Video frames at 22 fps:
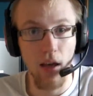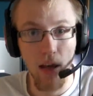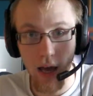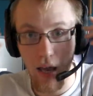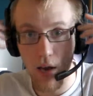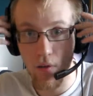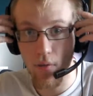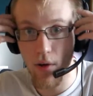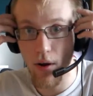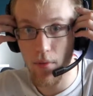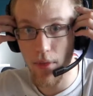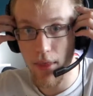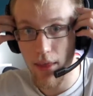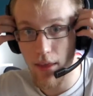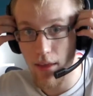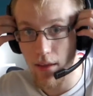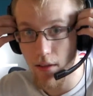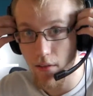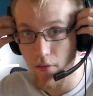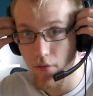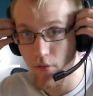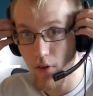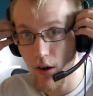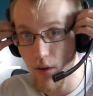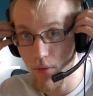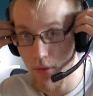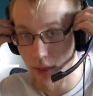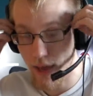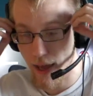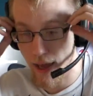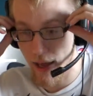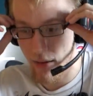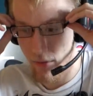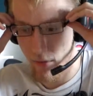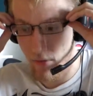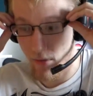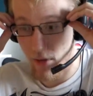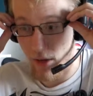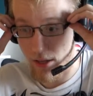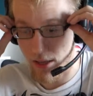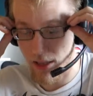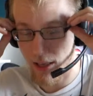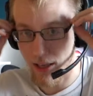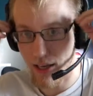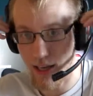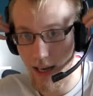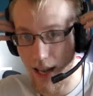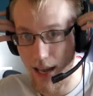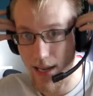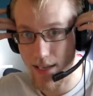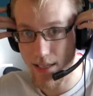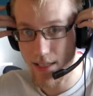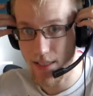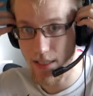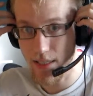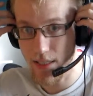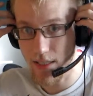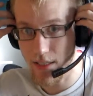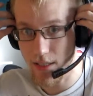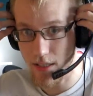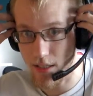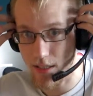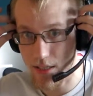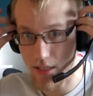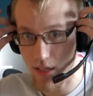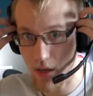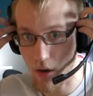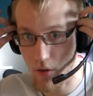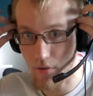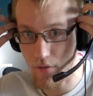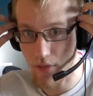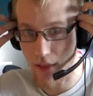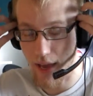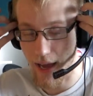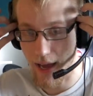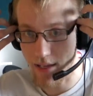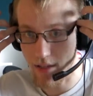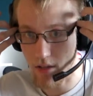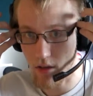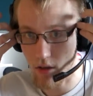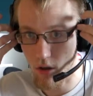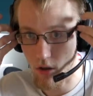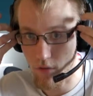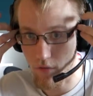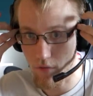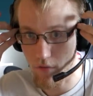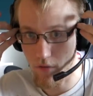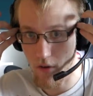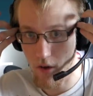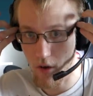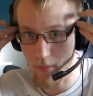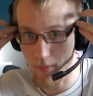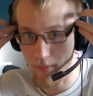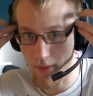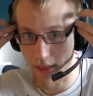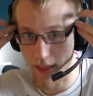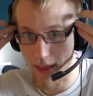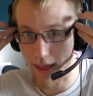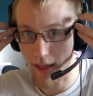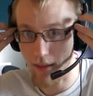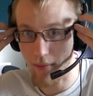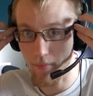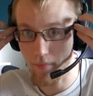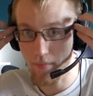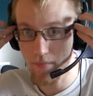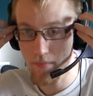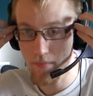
And around the head, like the glasses itself, there has a lot of foam there,